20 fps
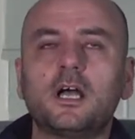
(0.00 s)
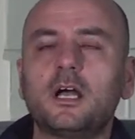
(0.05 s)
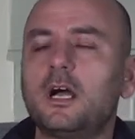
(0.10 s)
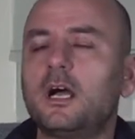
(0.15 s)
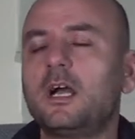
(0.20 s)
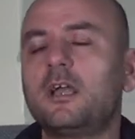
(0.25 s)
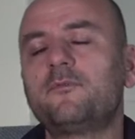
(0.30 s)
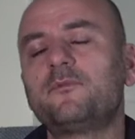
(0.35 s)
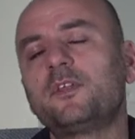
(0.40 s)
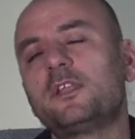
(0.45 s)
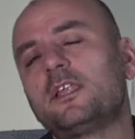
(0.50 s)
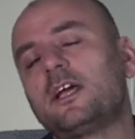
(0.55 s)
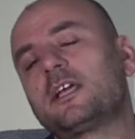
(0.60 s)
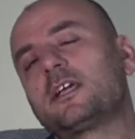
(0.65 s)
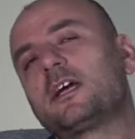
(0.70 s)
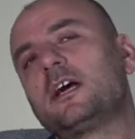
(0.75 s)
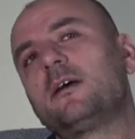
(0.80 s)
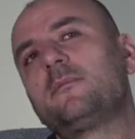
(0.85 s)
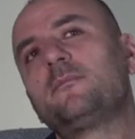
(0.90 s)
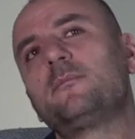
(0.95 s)
I feel like
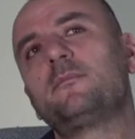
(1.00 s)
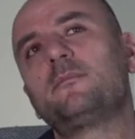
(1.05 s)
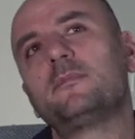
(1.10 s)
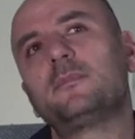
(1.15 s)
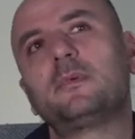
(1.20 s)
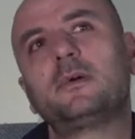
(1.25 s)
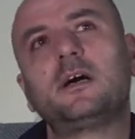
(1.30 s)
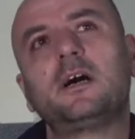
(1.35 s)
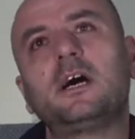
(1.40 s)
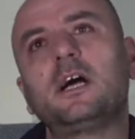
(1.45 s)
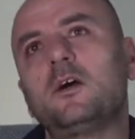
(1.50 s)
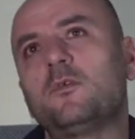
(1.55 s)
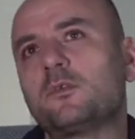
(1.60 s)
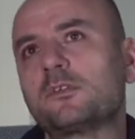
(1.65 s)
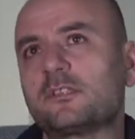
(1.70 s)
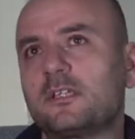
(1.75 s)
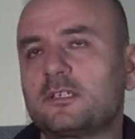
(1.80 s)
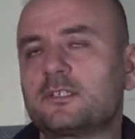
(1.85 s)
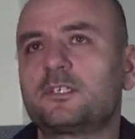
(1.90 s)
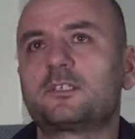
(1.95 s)
I'm, I was
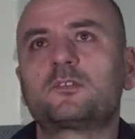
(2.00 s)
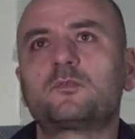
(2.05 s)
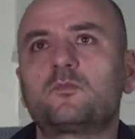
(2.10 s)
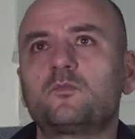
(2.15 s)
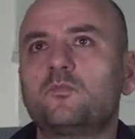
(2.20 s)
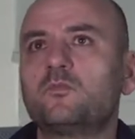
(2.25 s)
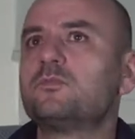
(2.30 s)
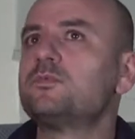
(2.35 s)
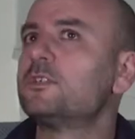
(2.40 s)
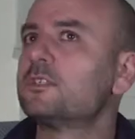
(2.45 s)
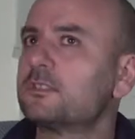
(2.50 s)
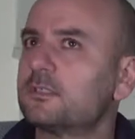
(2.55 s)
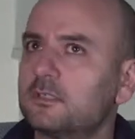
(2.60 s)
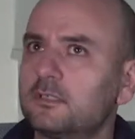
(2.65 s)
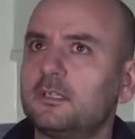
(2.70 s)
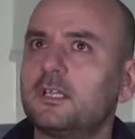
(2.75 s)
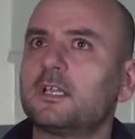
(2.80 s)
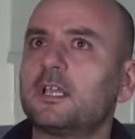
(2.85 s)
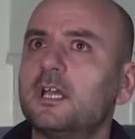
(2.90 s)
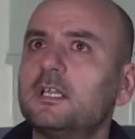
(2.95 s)
like just, just
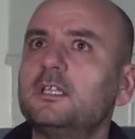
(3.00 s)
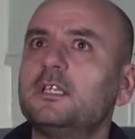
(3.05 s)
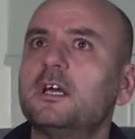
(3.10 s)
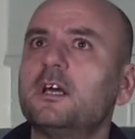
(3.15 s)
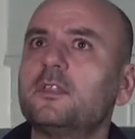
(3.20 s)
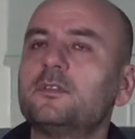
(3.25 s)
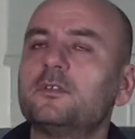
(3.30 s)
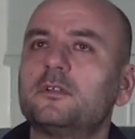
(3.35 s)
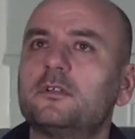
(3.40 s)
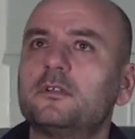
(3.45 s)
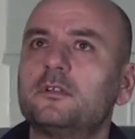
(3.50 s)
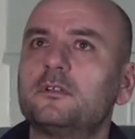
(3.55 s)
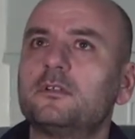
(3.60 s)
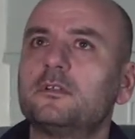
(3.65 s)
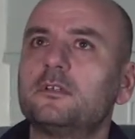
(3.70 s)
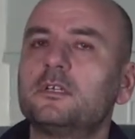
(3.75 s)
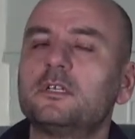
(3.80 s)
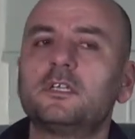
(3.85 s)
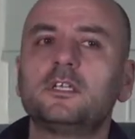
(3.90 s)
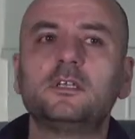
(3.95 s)
like any other
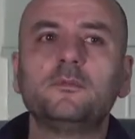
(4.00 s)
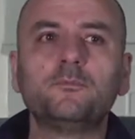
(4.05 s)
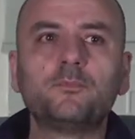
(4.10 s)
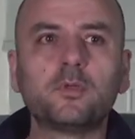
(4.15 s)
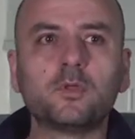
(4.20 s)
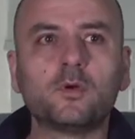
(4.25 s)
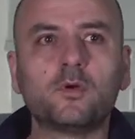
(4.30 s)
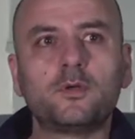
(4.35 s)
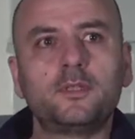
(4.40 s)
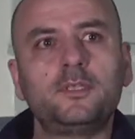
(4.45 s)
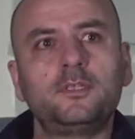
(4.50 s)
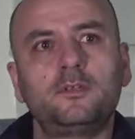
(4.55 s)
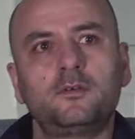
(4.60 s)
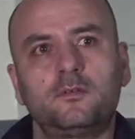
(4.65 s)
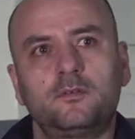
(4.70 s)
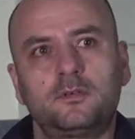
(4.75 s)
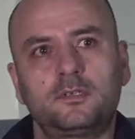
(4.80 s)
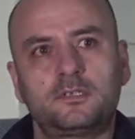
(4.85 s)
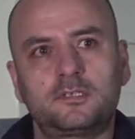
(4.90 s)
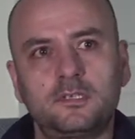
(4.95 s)
employee
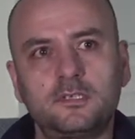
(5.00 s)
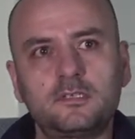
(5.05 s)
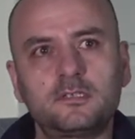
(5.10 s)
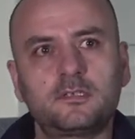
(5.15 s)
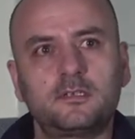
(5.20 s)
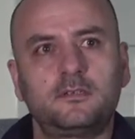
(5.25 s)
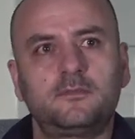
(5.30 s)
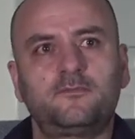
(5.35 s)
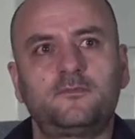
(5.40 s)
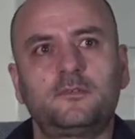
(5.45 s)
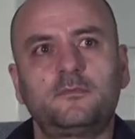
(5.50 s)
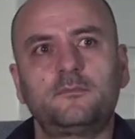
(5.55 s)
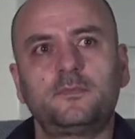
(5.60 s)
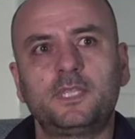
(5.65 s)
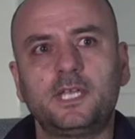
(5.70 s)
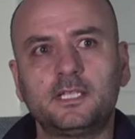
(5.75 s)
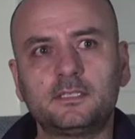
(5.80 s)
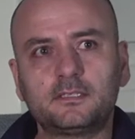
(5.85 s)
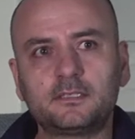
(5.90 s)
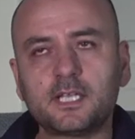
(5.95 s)
or citizen from
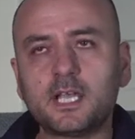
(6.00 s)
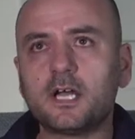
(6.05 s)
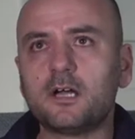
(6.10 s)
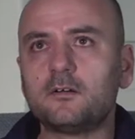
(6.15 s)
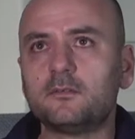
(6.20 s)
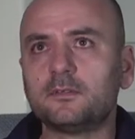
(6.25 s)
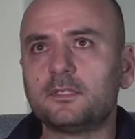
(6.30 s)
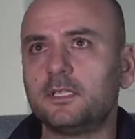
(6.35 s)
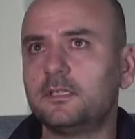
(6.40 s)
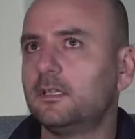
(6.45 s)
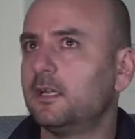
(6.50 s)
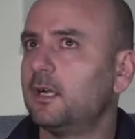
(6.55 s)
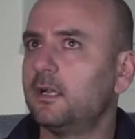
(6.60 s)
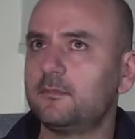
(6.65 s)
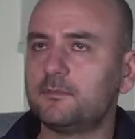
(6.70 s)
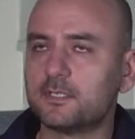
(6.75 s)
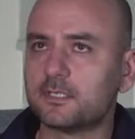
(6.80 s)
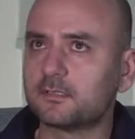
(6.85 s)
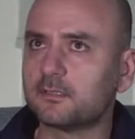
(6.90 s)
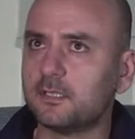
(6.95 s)
that town that I'm
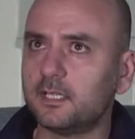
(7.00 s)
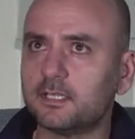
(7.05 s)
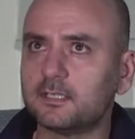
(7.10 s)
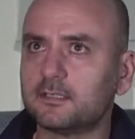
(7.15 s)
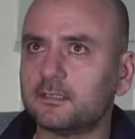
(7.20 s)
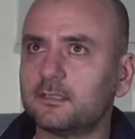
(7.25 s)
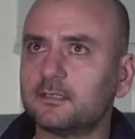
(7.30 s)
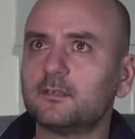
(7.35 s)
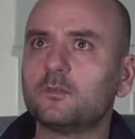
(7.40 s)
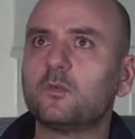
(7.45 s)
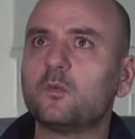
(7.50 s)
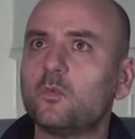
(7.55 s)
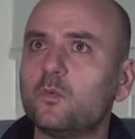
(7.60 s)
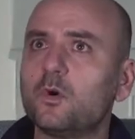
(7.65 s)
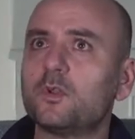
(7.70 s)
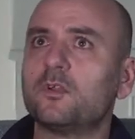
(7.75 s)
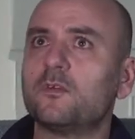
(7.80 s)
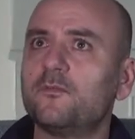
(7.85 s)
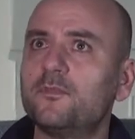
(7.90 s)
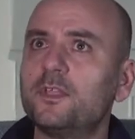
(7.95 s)
just like
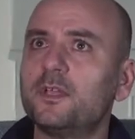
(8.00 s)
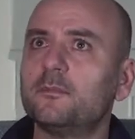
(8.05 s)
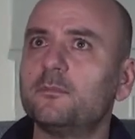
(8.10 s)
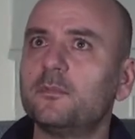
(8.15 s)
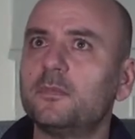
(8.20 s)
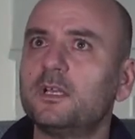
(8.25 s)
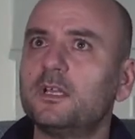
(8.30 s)
one of them.